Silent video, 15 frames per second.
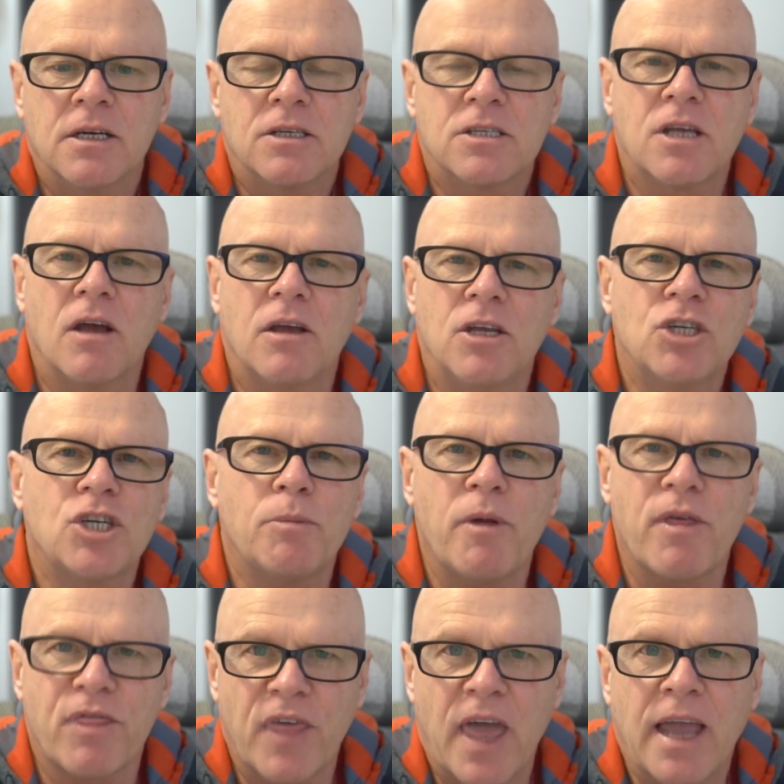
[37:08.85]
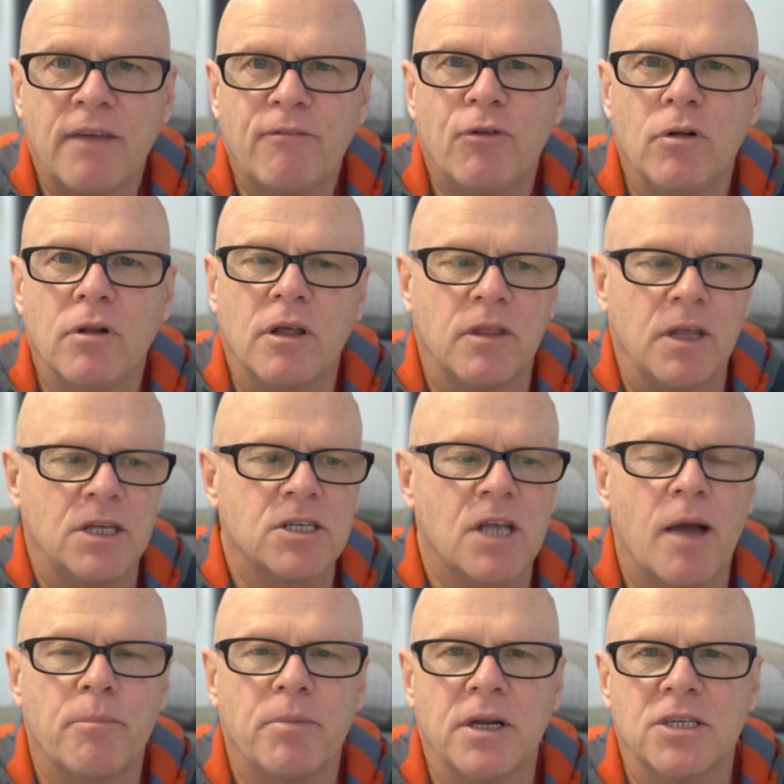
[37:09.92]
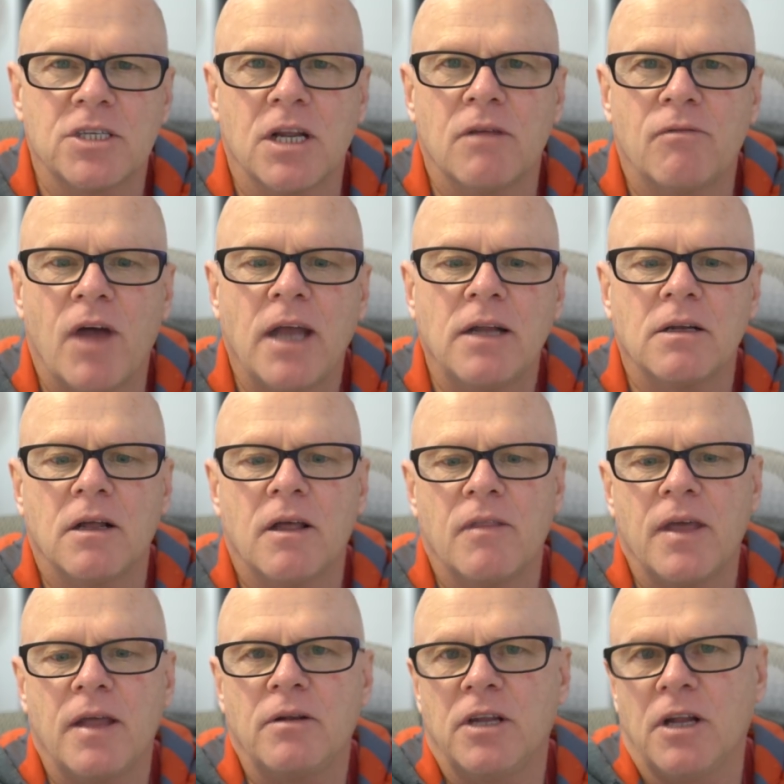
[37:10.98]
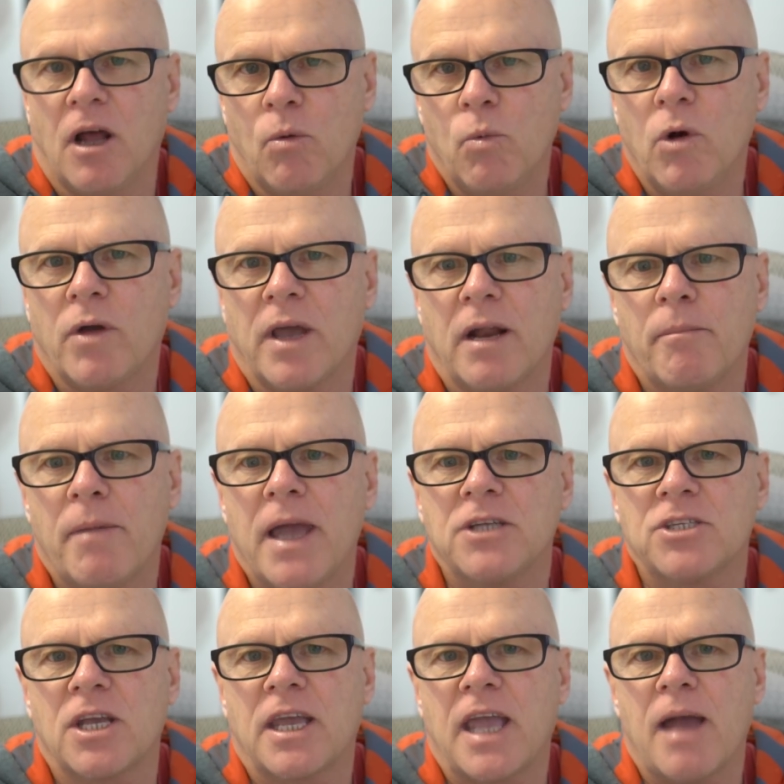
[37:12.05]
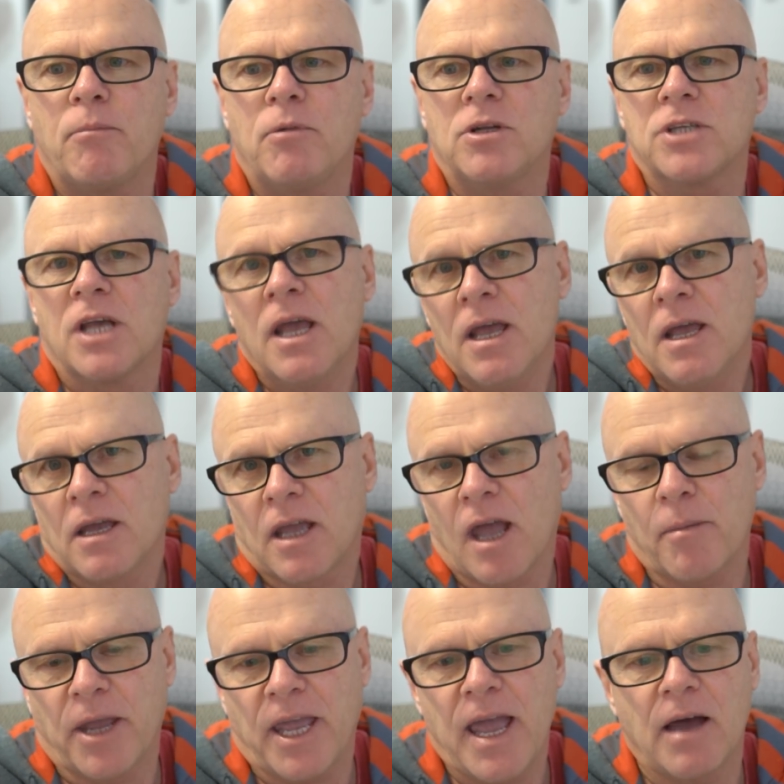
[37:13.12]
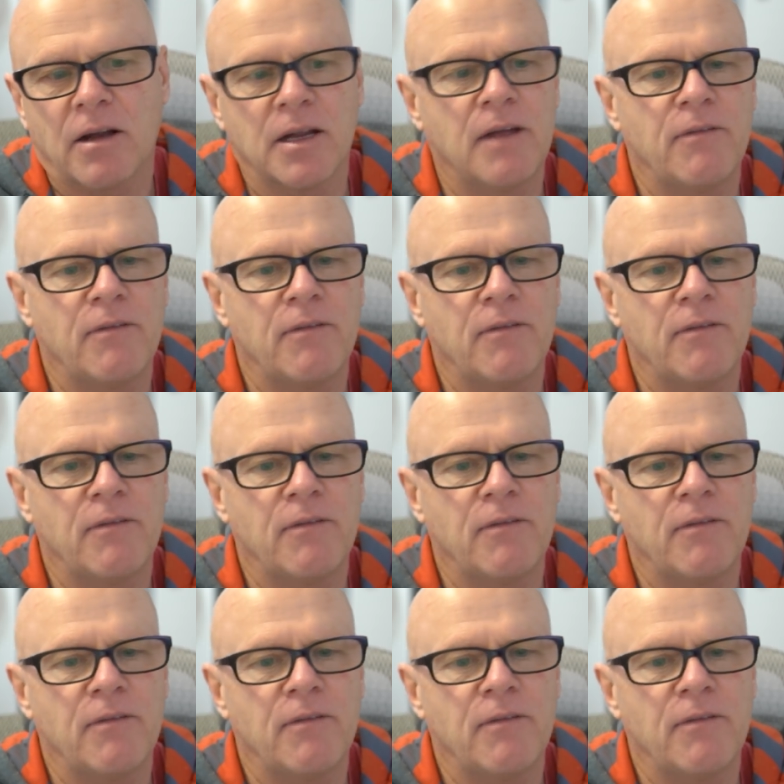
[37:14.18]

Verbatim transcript: So you should be thankful that these companies innovate, and then you know we'll get amazing cameras coming out.